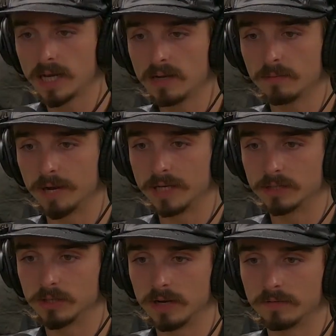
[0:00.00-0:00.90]
can't
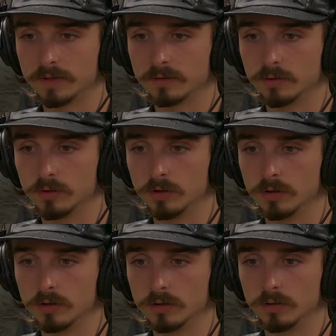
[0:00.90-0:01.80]
imagine having
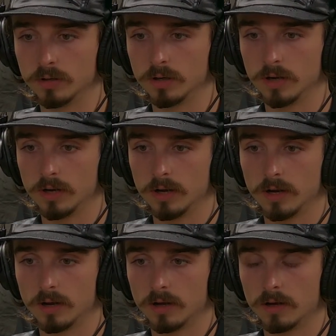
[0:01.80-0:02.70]
a
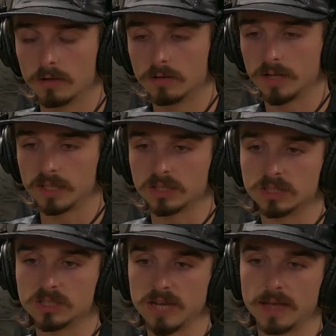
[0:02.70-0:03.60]

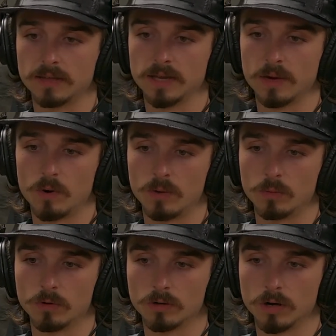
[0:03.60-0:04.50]
set that I want to
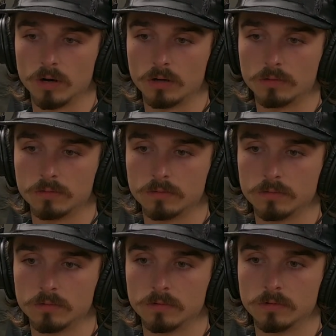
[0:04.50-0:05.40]
work on.
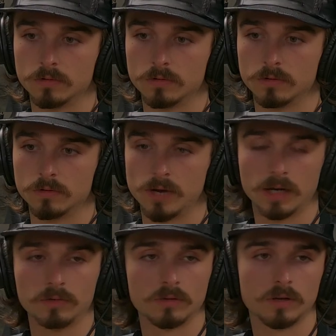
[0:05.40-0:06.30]
I
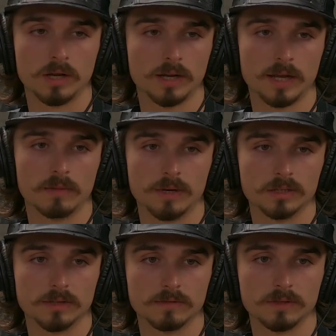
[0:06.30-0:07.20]
can't
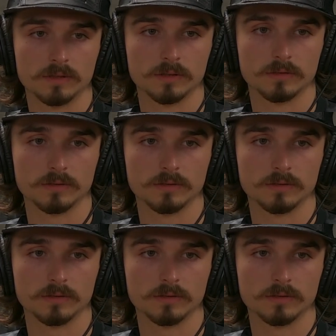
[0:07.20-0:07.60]
imagine that feeling.